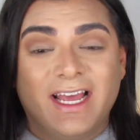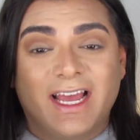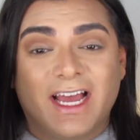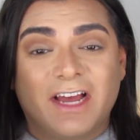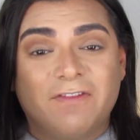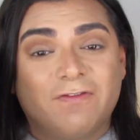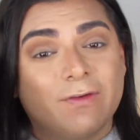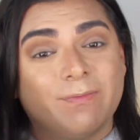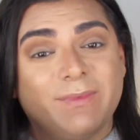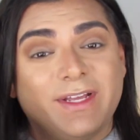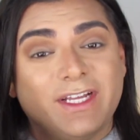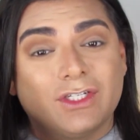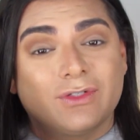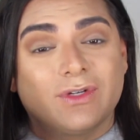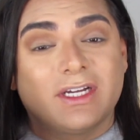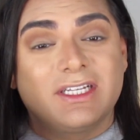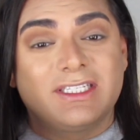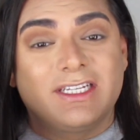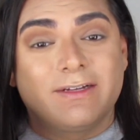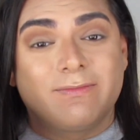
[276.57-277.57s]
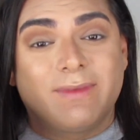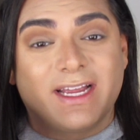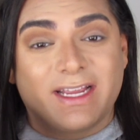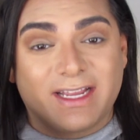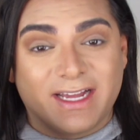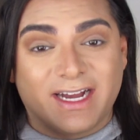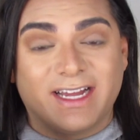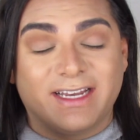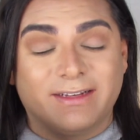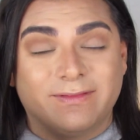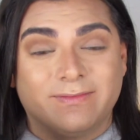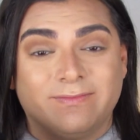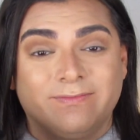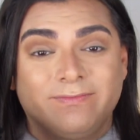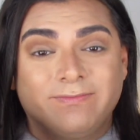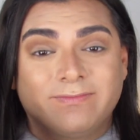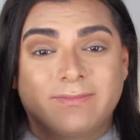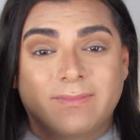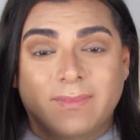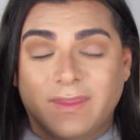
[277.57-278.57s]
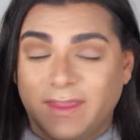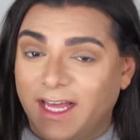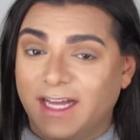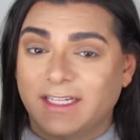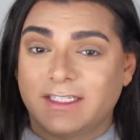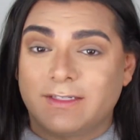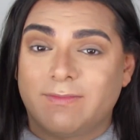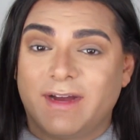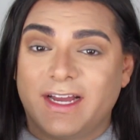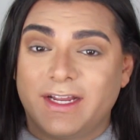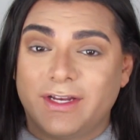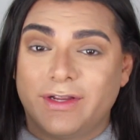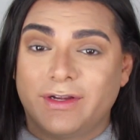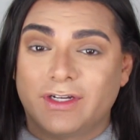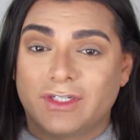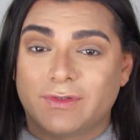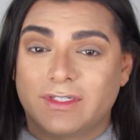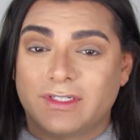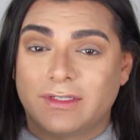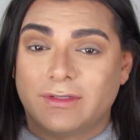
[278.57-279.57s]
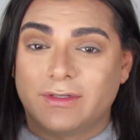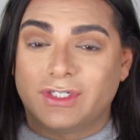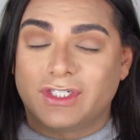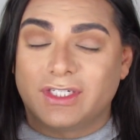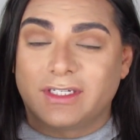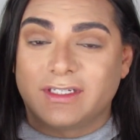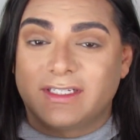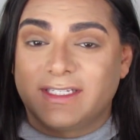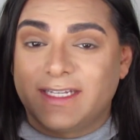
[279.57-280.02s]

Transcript: And for me, trusting my gut, that's my New Year's resolution.